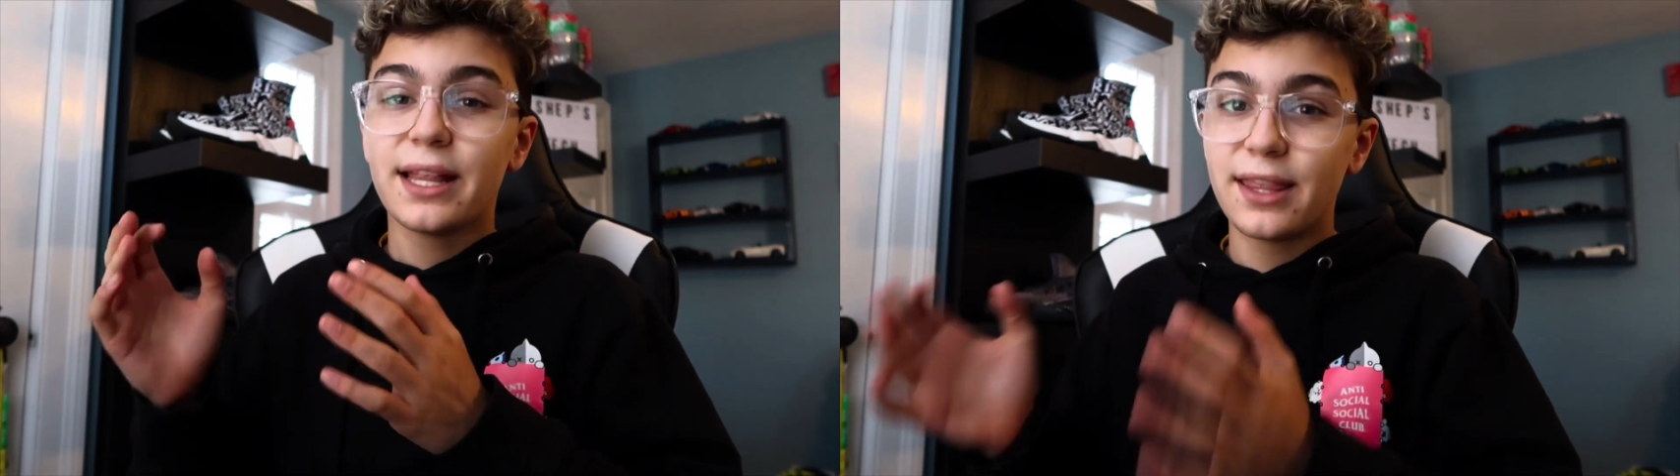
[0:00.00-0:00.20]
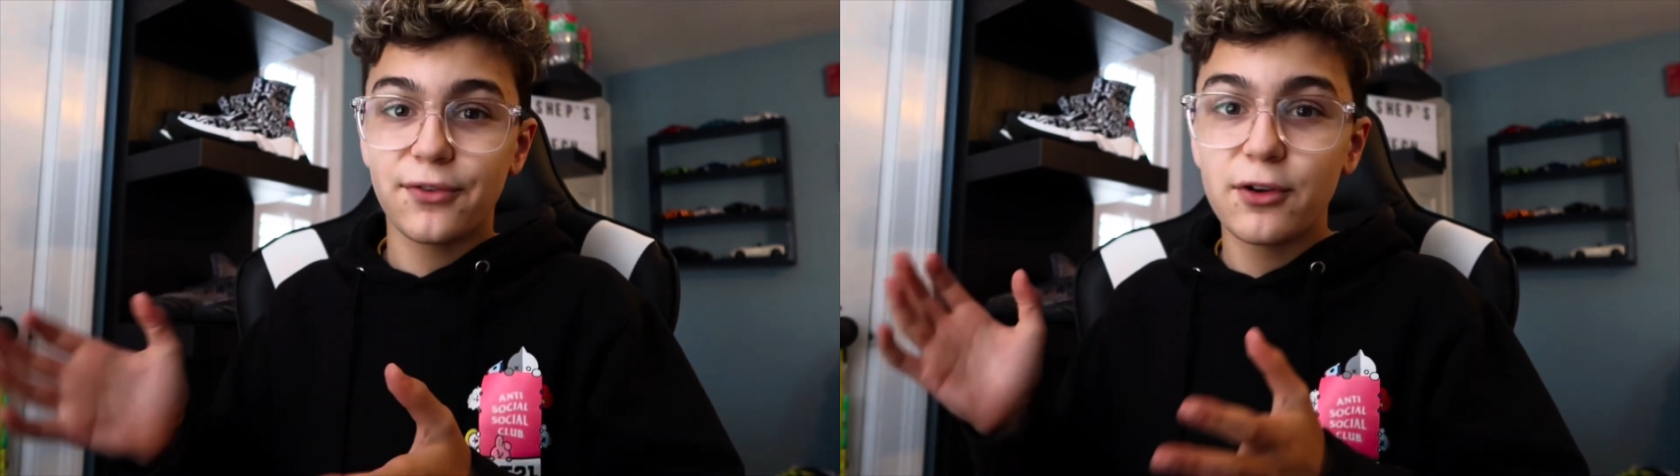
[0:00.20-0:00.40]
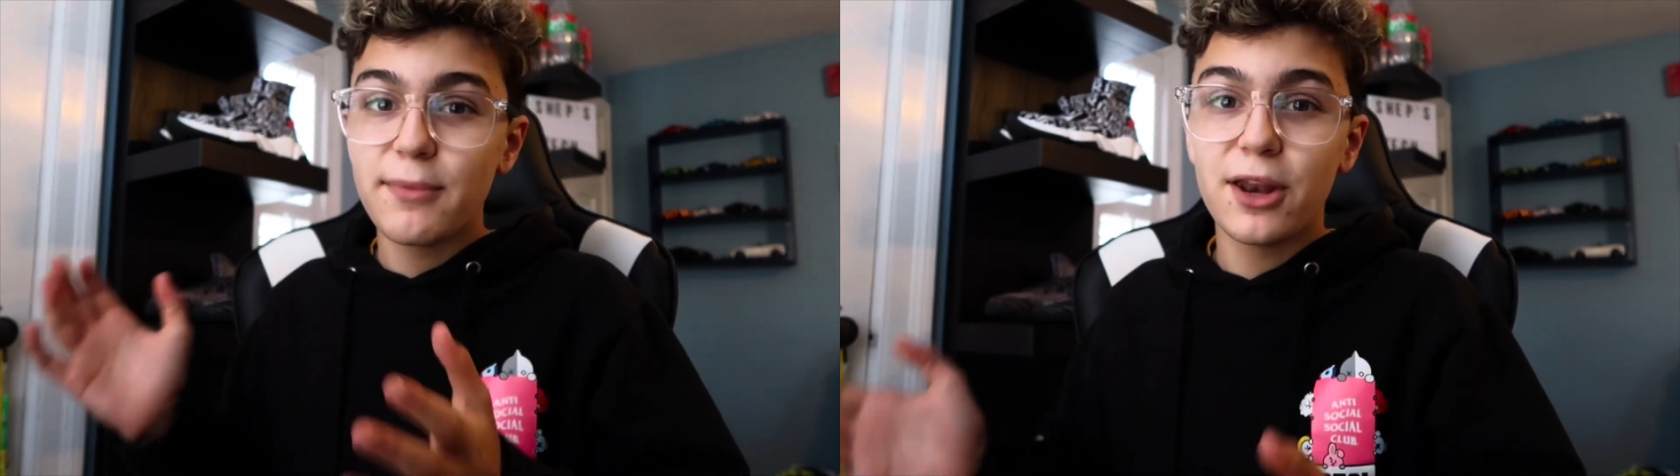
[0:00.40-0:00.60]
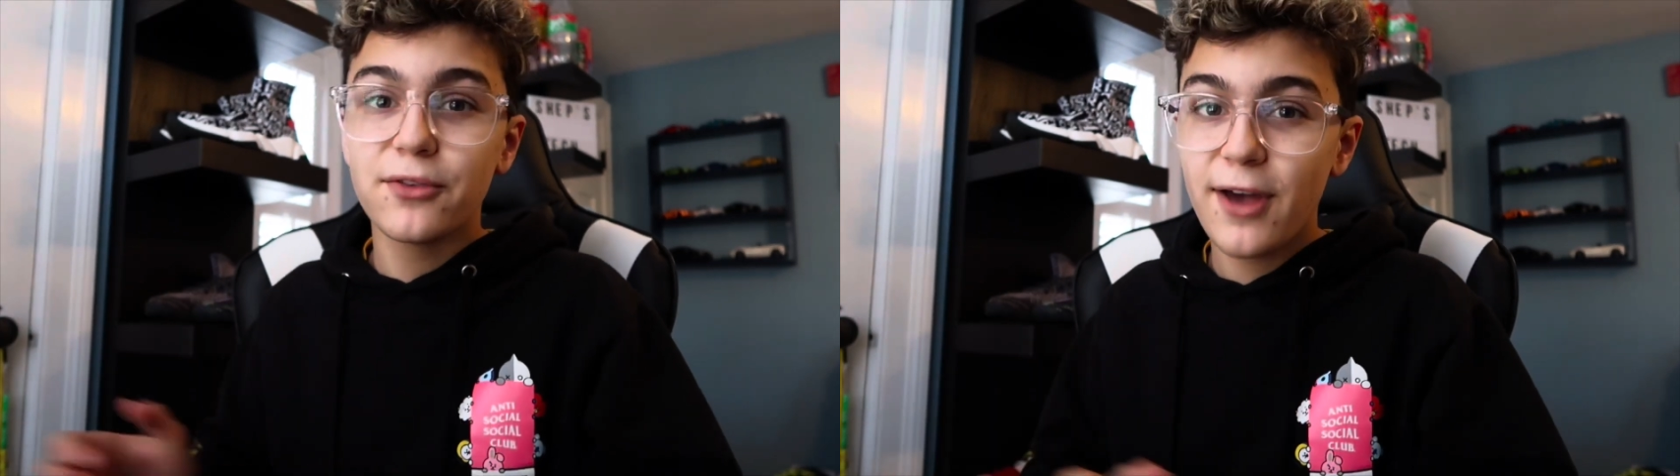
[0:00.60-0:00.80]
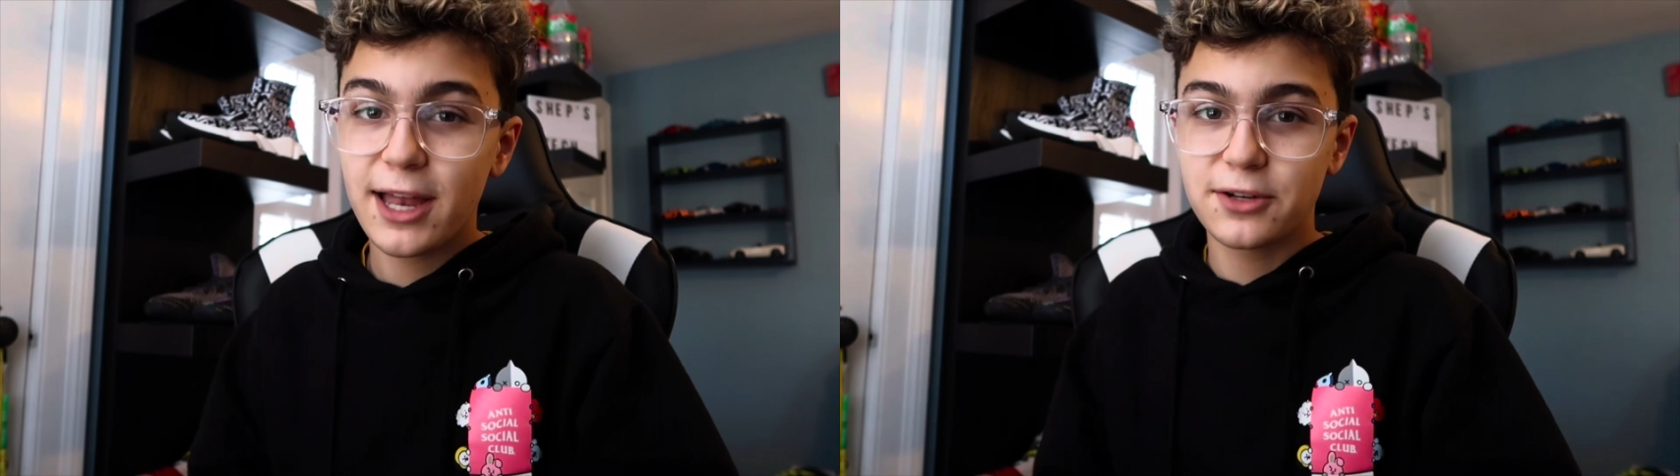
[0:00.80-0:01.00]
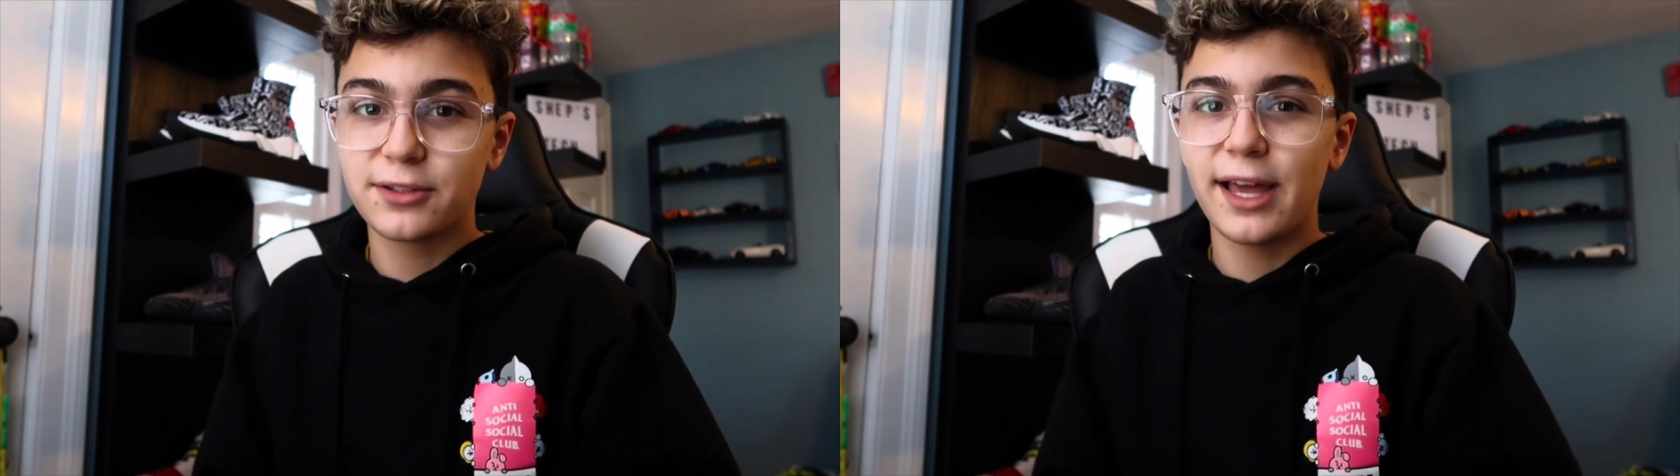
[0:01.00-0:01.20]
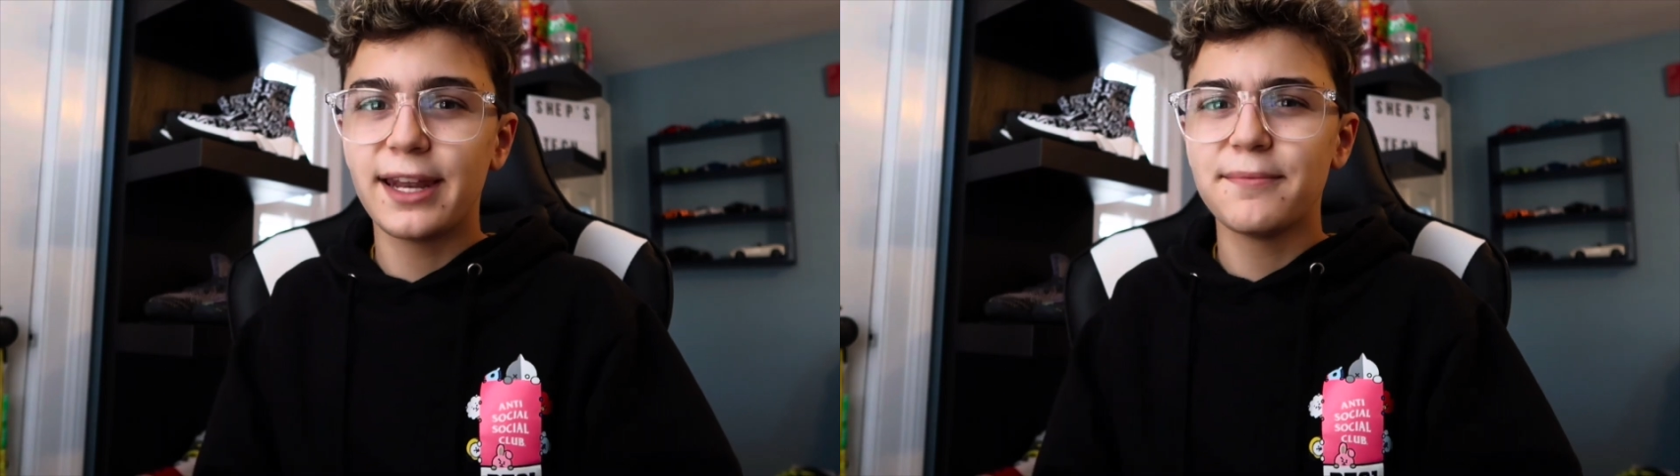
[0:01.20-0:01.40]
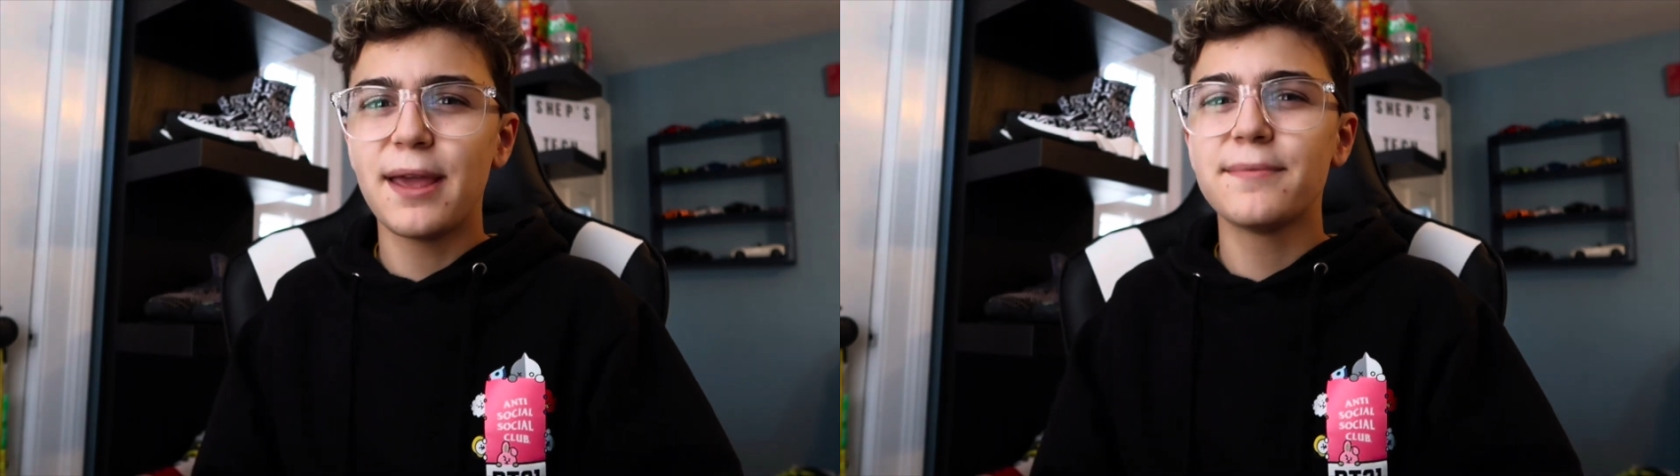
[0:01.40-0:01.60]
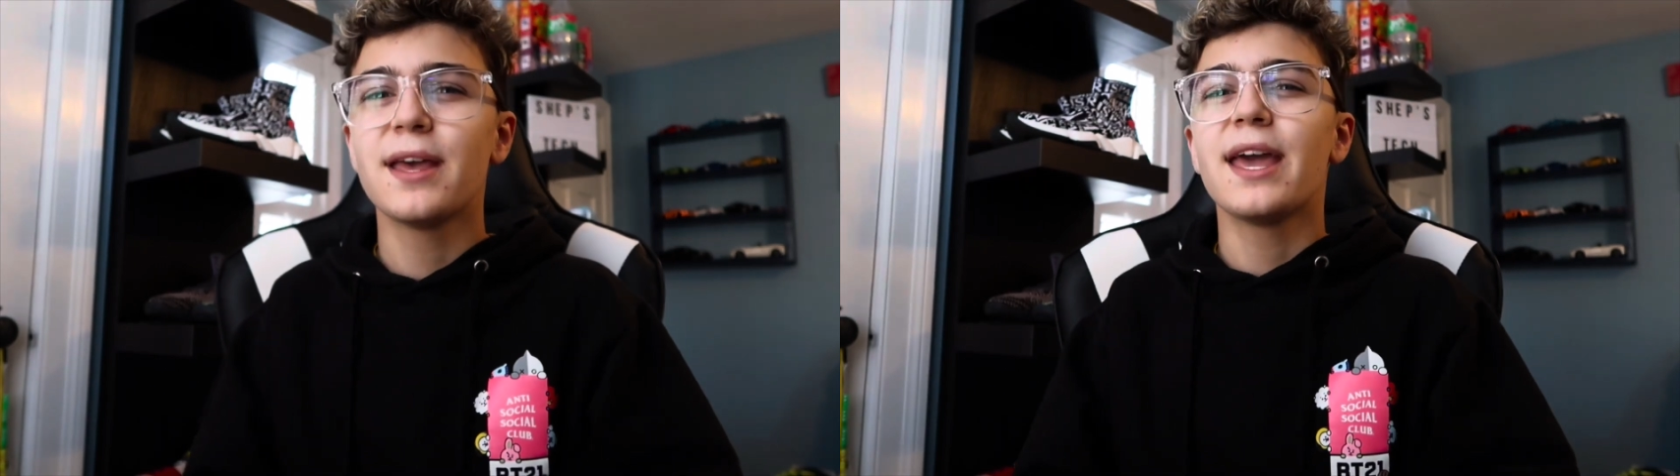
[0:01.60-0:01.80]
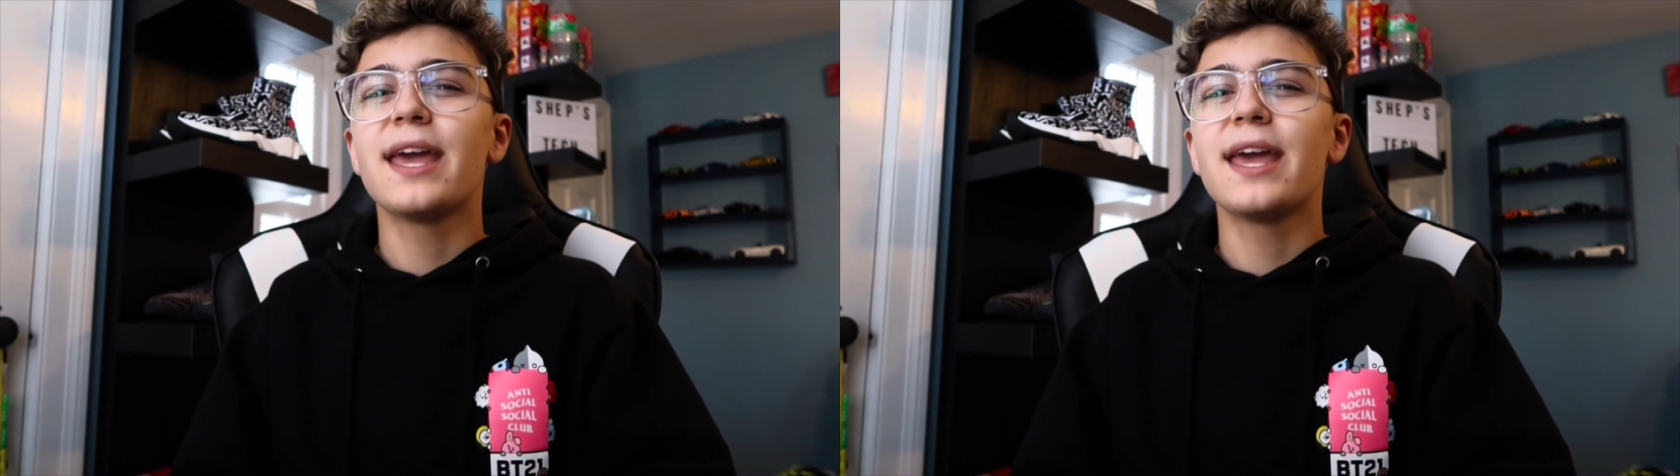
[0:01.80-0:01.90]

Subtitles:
different manufacturers' lineup names